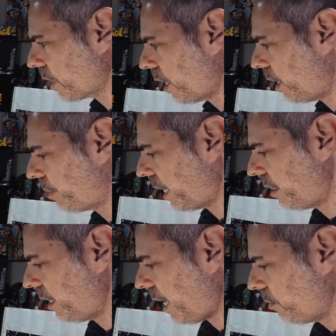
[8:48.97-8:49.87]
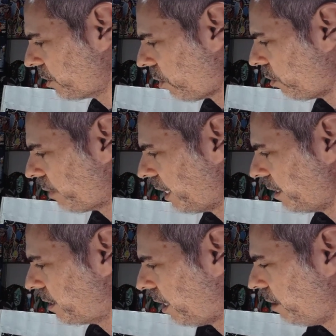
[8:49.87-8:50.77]
But I think I was already
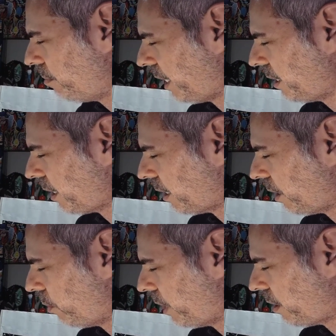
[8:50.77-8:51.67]
done basically with